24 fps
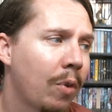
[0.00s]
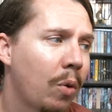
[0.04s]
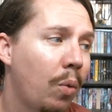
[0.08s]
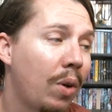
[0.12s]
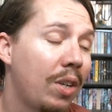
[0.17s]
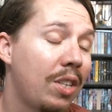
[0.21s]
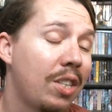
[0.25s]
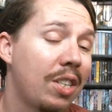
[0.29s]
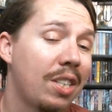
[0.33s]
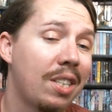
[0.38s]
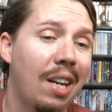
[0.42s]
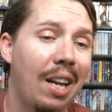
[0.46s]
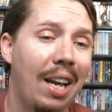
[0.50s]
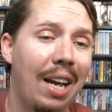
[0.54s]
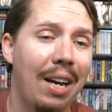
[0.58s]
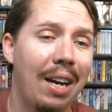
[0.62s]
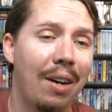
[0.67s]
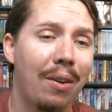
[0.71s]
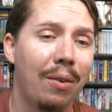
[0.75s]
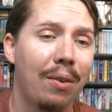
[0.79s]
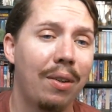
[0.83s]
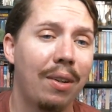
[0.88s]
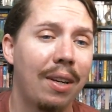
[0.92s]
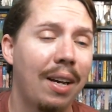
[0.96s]
which is
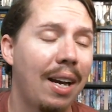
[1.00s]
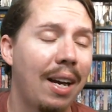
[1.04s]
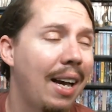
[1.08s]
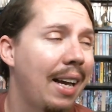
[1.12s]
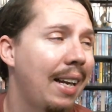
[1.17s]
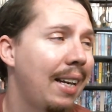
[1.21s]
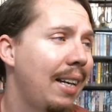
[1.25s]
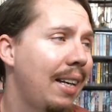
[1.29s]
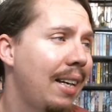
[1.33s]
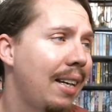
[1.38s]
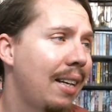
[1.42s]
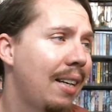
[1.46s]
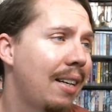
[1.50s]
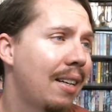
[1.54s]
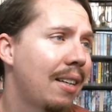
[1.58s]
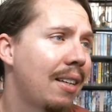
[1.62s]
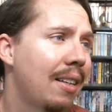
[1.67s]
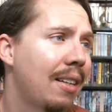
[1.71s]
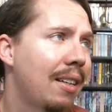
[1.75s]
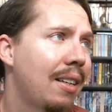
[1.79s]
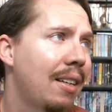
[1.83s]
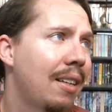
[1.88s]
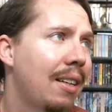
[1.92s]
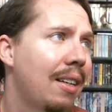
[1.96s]
loud. I need
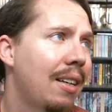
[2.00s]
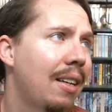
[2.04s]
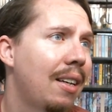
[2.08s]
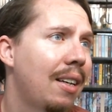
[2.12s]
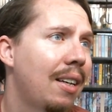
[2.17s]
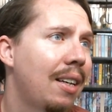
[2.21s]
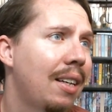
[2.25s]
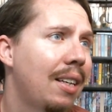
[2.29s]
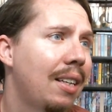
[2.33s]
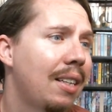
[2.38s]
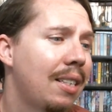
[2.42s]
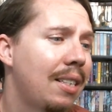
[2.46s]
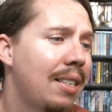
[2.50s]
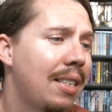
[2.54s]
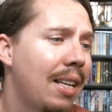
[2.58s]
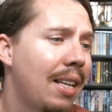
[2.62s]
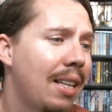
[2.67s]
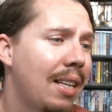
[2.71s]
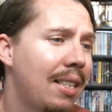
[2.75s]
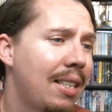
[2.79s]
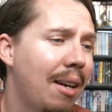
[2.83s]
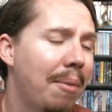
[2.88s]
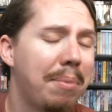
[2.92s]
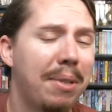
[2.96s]
to set
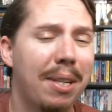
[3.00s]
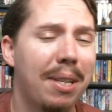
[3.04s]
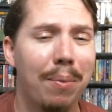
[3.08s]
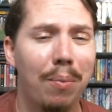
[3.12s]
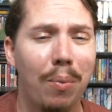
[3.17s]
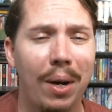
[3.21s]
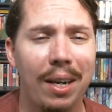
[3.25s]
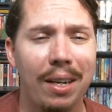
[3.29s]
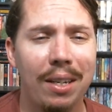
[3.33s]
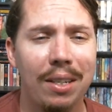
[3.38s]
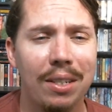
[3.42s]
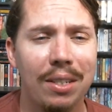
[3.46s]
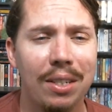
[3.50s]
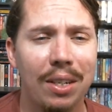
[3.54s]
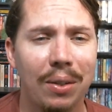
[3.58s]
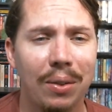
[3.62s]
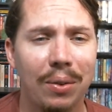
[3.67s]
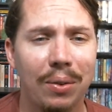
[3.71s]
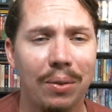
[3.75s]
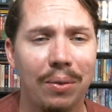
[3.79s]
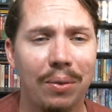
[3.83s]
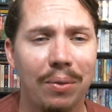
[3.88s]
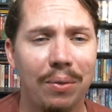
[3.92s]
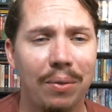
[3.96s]
this up some way
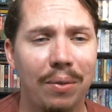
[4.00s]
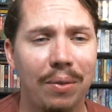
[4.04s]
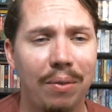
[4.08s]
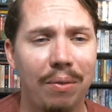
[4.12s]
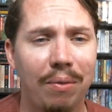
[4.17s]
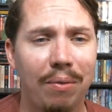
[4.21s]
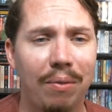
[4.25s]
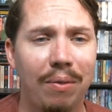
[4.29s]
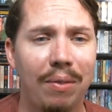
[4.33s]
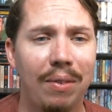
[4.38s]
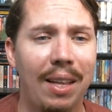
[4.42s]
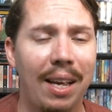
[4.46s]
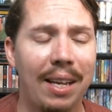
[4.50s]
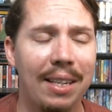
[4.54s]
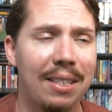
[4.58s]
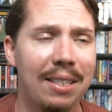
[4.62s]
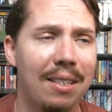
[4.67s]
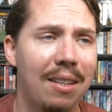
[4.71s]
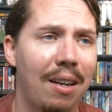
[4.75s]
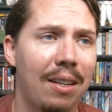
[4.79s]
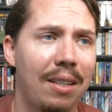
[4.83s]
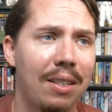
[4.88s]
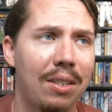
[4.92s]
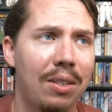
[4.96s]
so that's
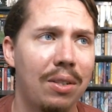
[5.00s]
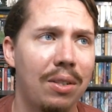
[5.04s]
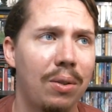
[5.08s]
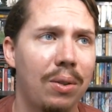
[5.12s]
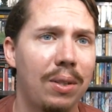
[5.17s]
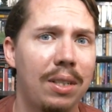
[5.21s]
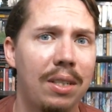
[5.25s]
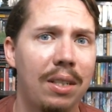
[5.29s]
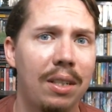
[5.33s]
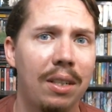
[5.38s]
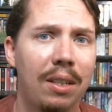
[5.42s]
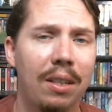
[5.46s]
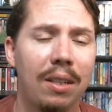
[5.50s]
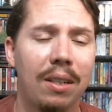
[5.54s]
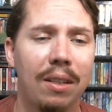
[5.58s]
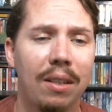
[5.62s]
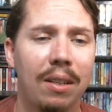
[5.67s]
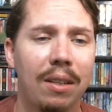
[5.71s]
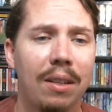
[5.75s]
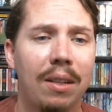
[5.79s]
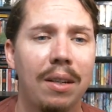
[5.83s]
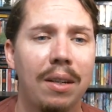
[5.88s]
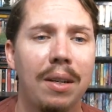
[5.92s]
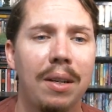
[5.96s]
not as noisy.
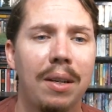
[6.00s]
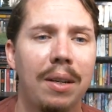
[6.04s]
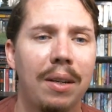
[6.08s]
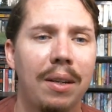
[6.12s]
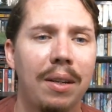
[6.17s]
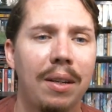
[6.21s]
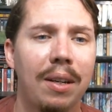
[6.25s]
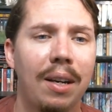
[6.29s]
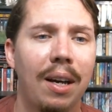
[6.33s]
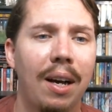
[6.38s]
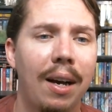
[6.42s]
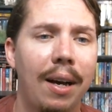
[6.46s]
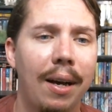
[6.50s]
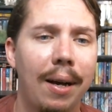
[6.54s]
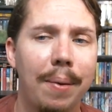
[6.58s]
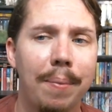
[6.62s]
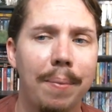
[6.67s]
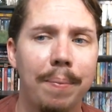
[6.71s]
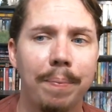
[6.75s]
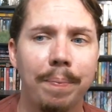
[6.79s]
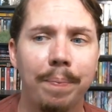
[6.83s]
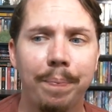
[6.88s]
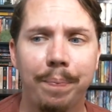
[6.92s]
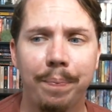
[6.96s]

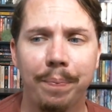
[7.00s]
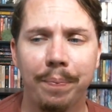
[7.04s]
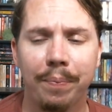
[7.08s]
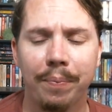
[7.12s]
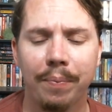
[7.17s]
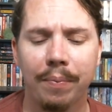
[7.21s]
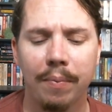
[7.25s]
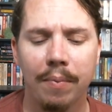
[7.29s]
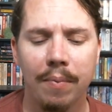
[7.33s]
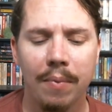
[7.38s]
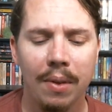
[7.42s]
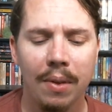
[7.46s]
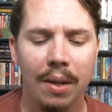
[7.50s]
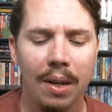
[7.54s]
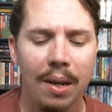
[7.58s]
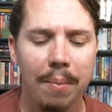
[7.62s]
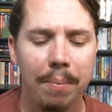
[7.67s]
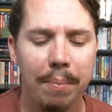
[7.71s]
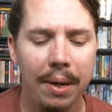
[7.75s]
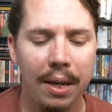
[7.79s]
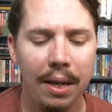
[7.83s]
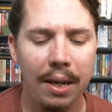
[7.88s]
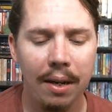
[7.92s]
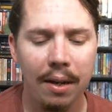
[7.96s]
Um,
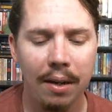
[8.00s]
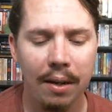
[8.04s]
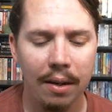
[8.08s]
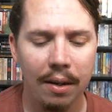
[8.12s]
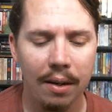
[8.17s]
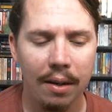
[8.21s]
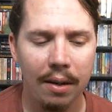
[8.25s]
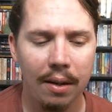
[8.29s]
but